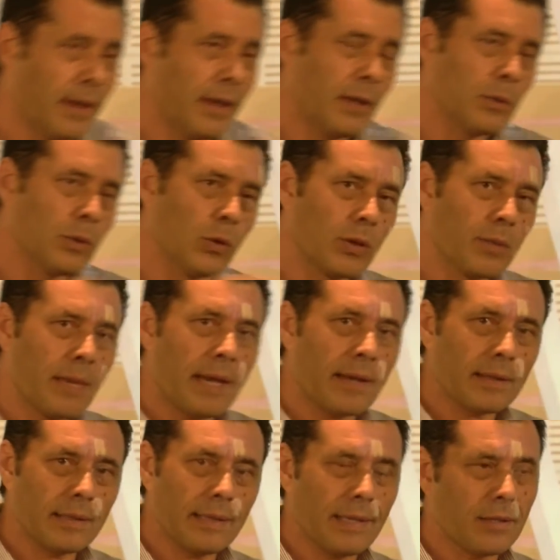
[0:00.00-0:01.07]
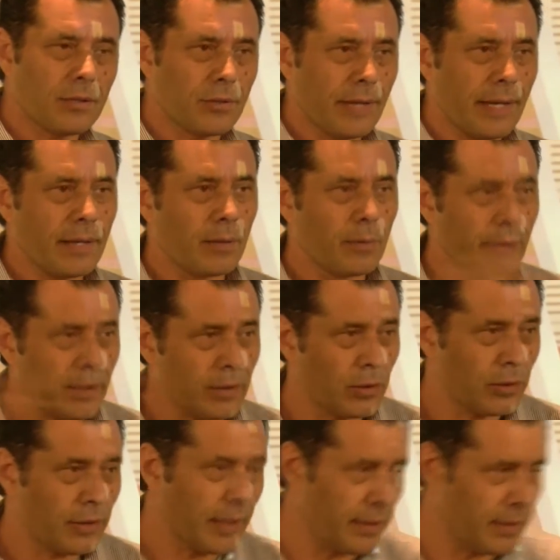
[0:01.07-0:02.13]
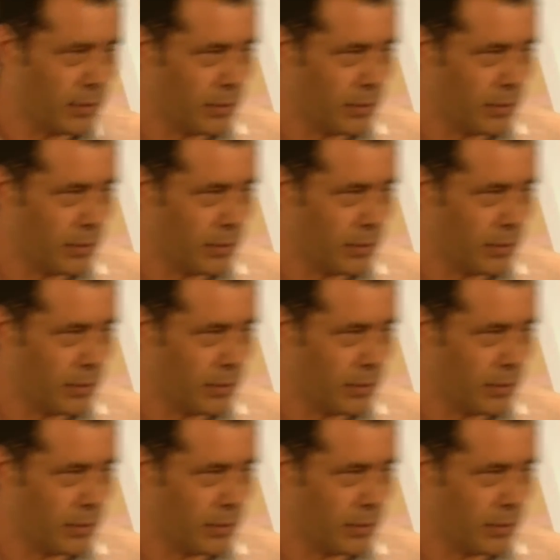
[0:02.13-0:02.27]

It will automatically create a record in